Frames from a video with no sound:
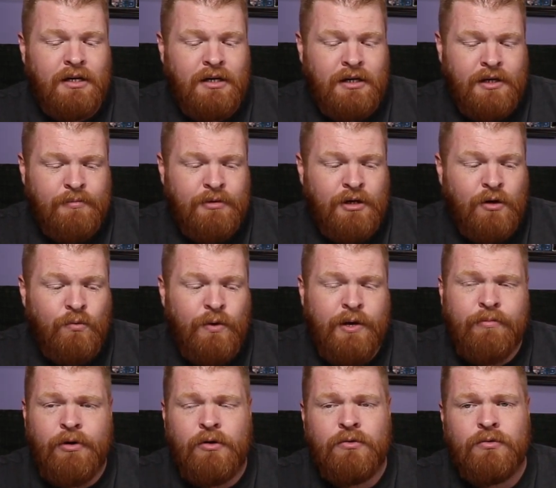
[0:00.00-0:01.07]

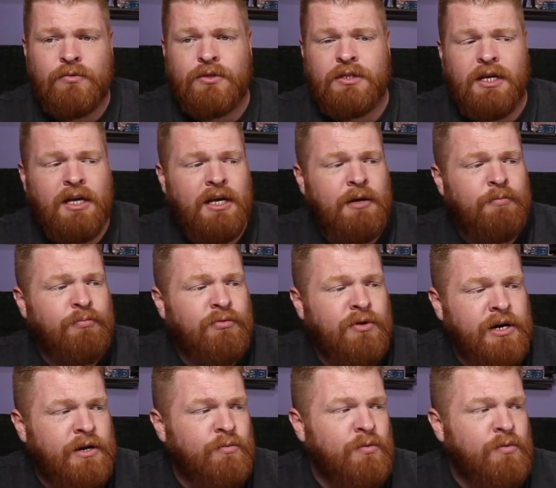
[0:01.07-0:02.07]
WEMO's a pretty